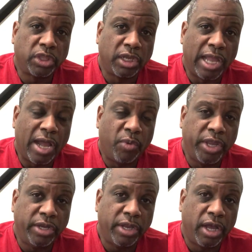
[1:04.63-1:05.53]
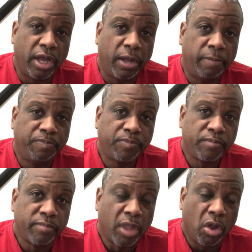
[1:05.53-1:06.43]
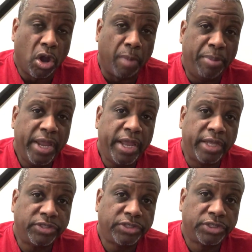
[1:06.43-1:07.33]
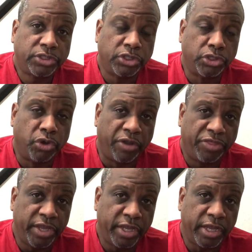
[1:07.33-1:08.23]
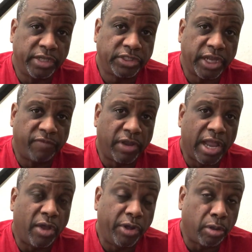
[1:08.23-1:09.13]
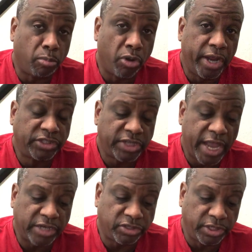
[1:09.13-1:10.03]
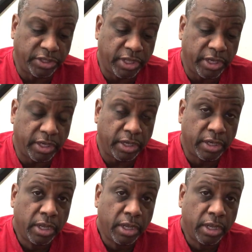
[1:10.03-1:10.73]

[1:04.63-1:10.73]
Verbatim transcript: with allowing um, our pants to do our thinking instead of allowing our brains to actually think.